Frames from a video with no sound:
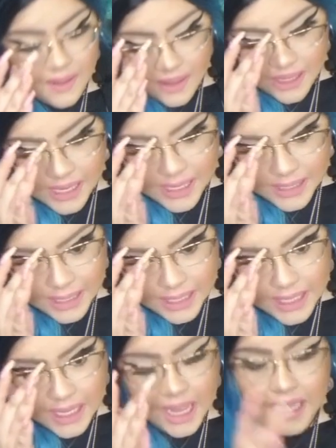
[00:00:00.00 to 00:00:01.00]
And
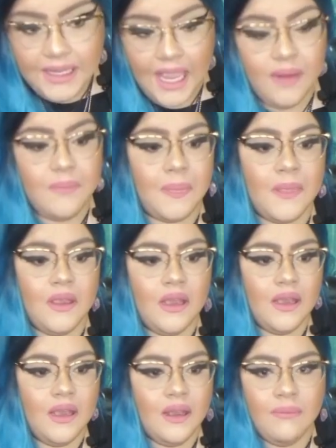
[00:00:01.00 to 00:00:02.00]
again,
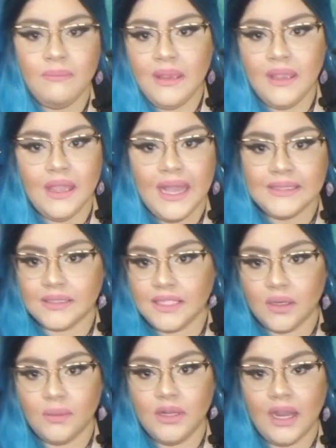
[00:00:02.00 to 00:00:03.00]
me as a
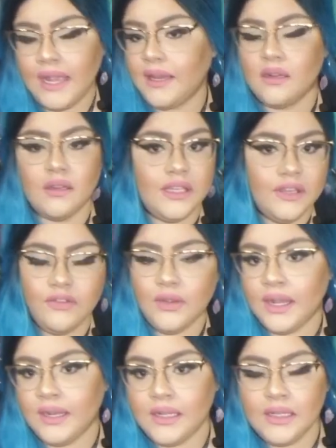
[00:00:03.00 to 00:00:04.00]
tarot reader, I cannot give you
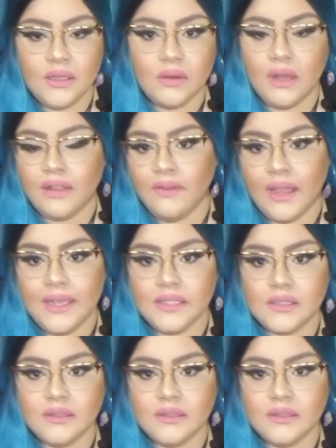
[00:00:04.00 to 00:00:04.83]
any legal advice